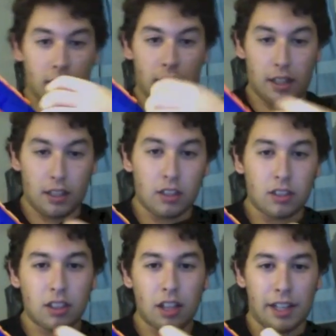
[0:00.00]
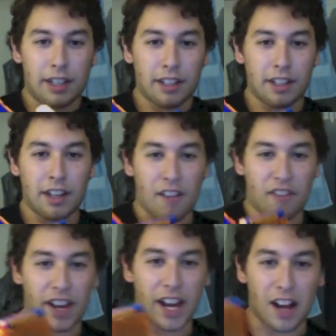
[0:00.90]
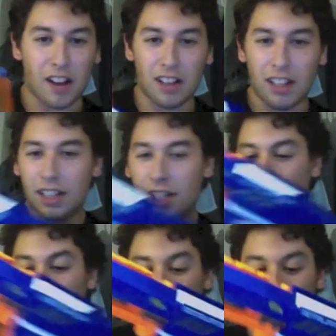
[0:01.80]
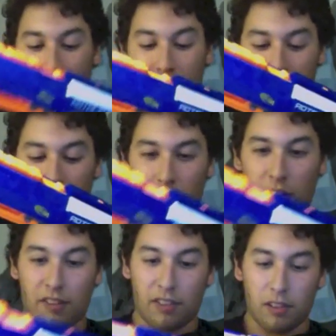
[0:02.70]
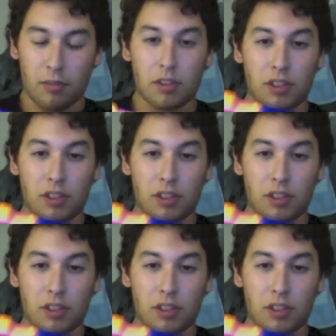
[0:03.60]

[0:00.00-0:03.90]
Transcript: it looks like an FAL. It looks like an assault rifle, which is